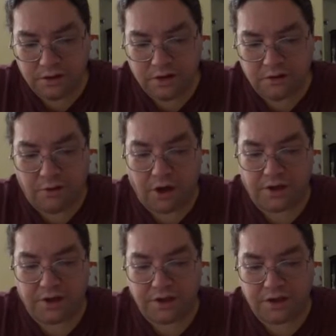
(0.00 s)

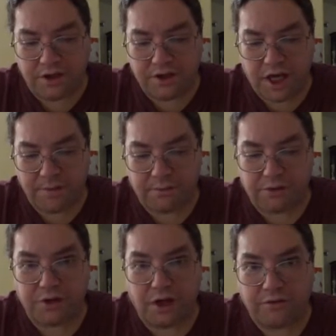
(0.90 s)
Modernized touch-capable
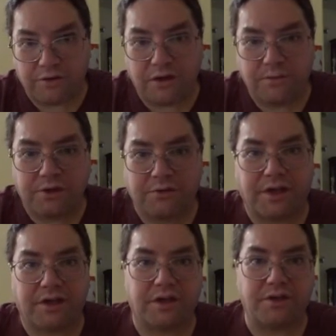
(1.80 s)
software. That'd be cool if you
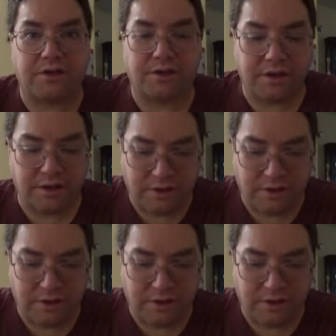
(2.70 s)
had a touchscreen.